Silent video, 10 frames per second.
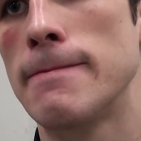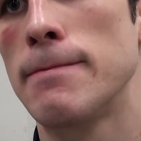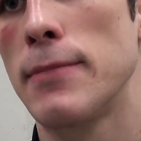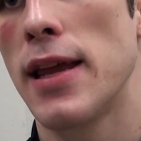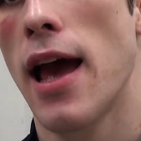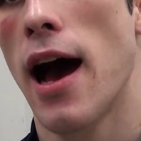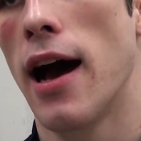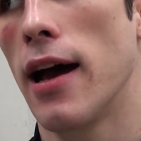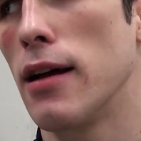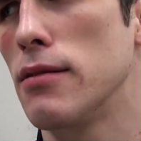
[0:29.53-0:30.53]

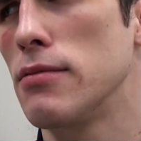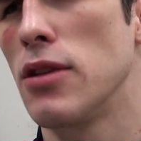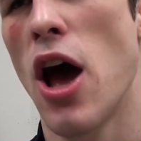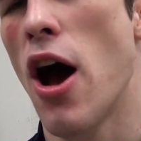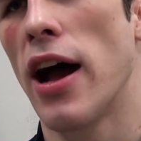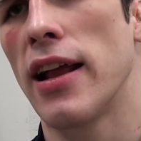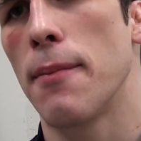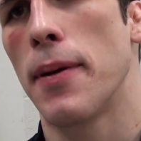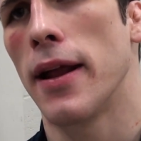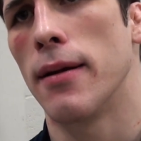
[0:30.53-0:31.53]
Uh, no, I
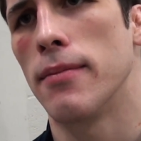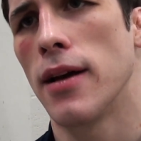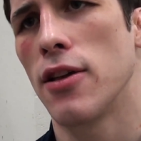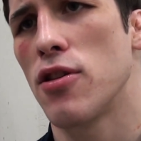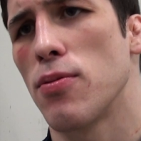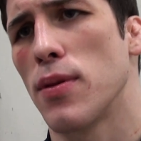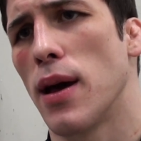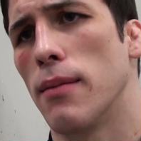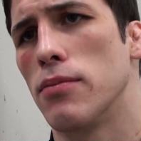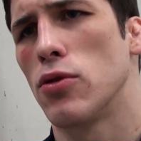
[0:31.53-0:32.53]
didn't pin him. I just was
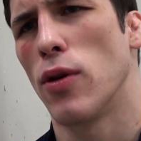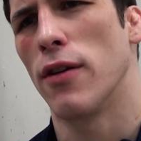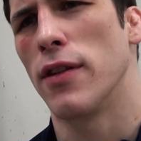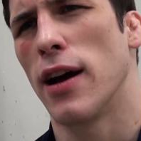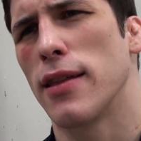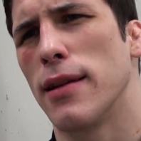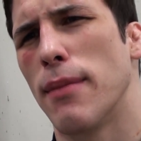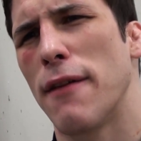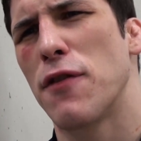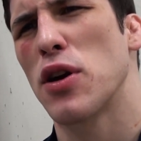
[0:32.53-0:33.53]
up 12, nothing.
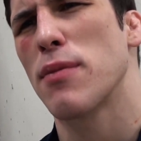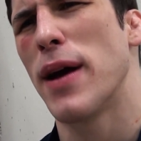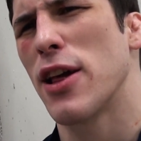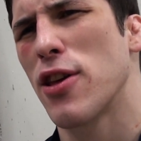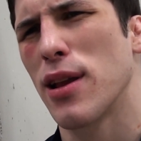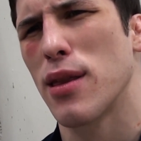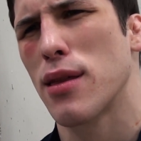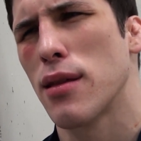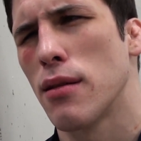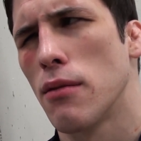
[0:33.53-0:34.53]
My first 12. match against,
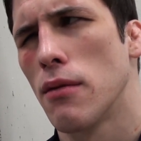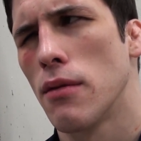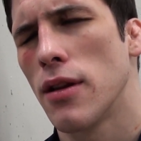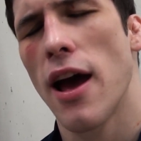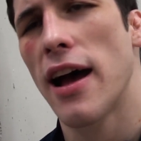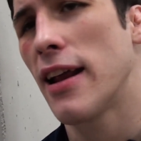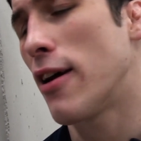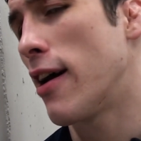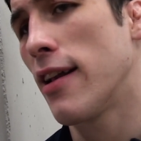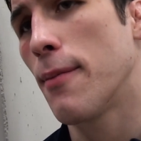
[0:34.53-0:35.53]
no, I
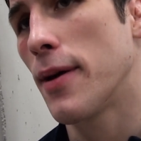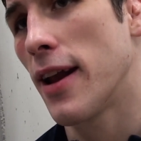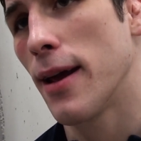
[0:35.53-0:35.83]
didn't, I didn't pin